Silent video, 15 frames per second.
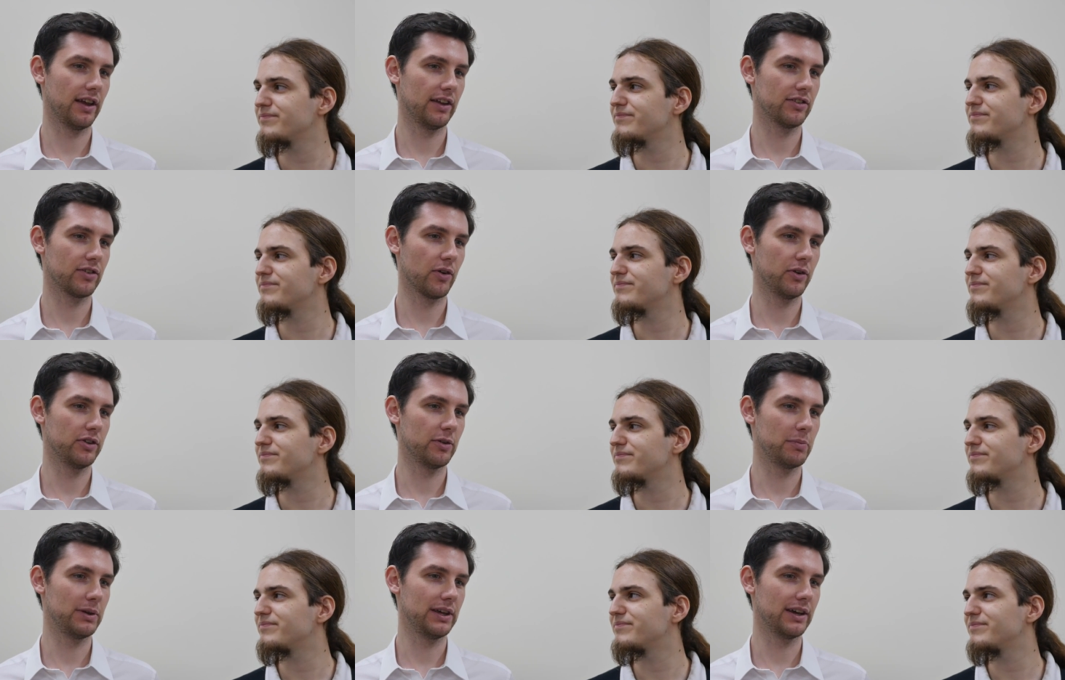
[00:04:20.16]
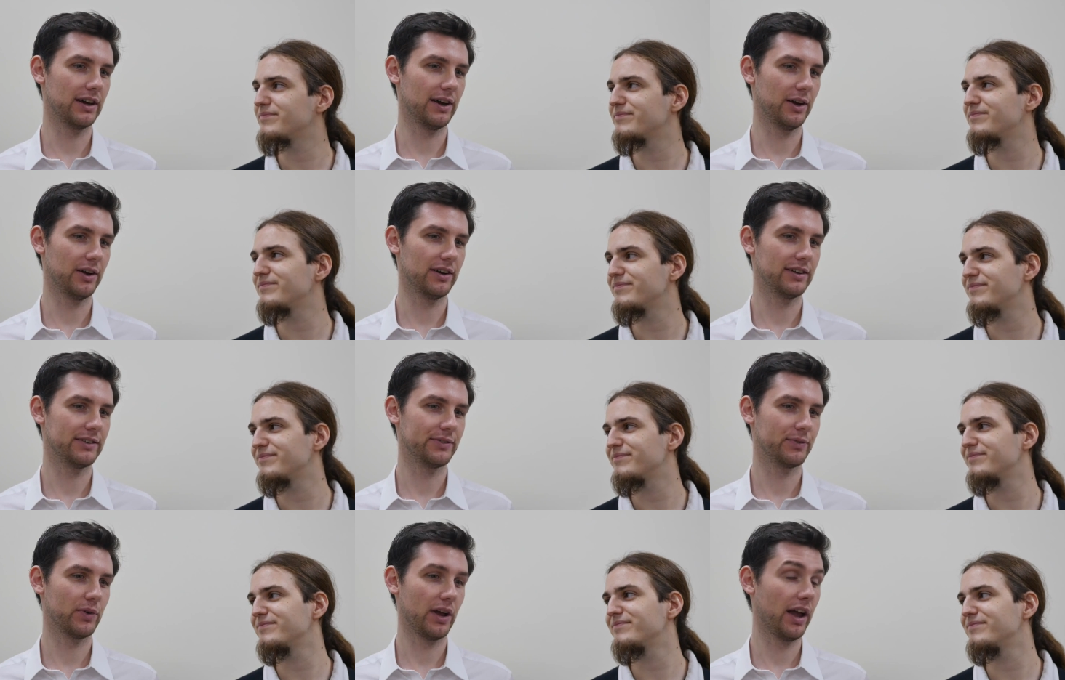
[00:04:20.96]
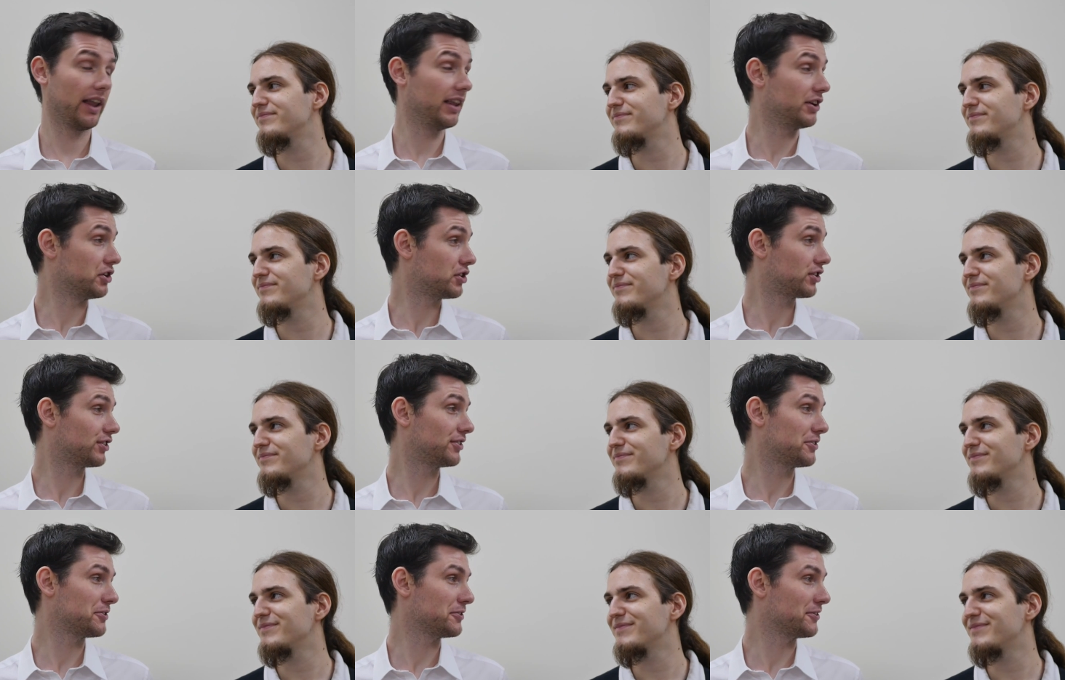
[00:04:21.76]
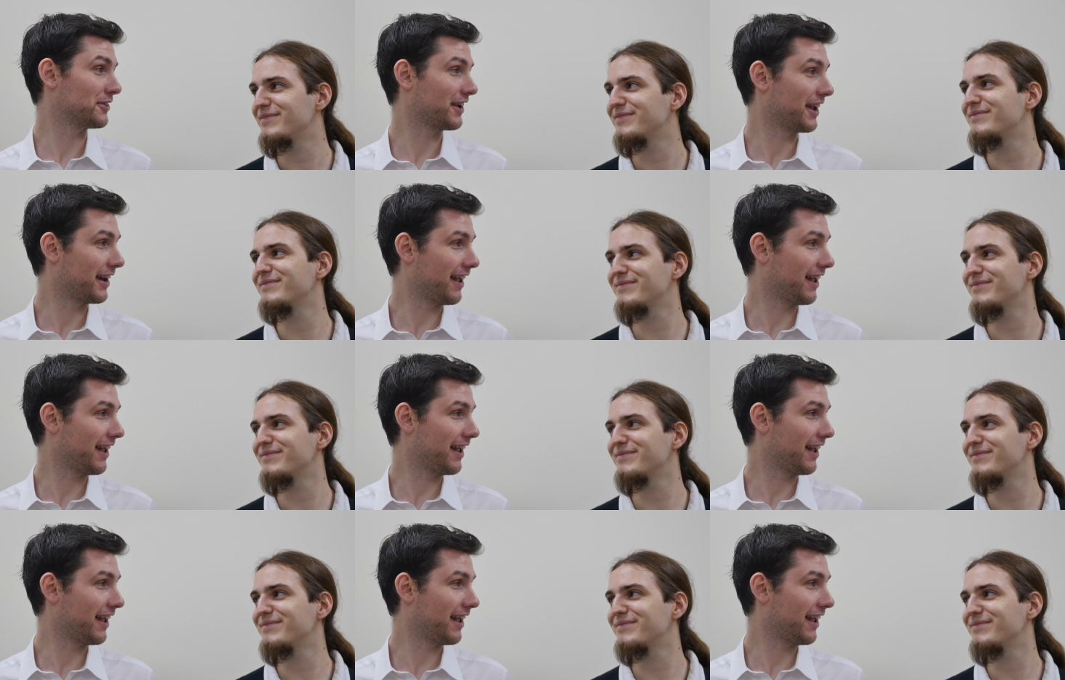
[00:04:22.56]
Speaker 1: it's going to be uh, hellish to get